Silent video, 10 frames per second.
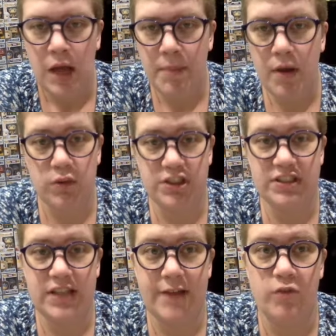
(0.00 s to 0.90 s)
But we'll
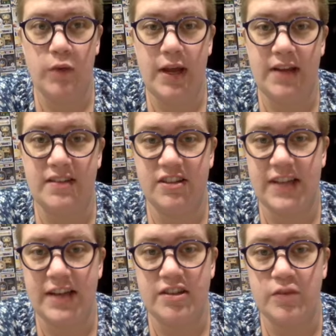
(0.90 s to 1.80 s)
just have to wait till
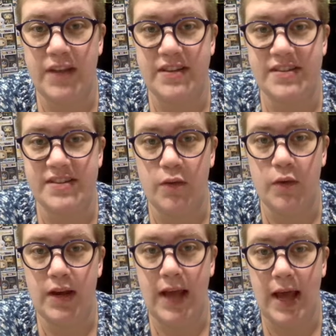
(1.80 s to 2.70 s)
next week to see
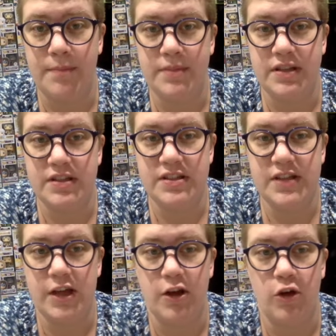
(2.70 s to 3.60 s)
what happens.
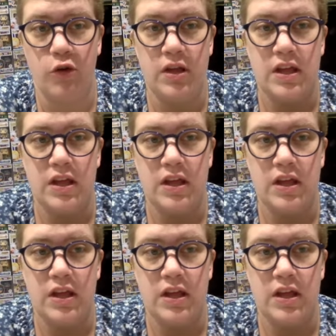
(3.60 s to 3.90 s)
So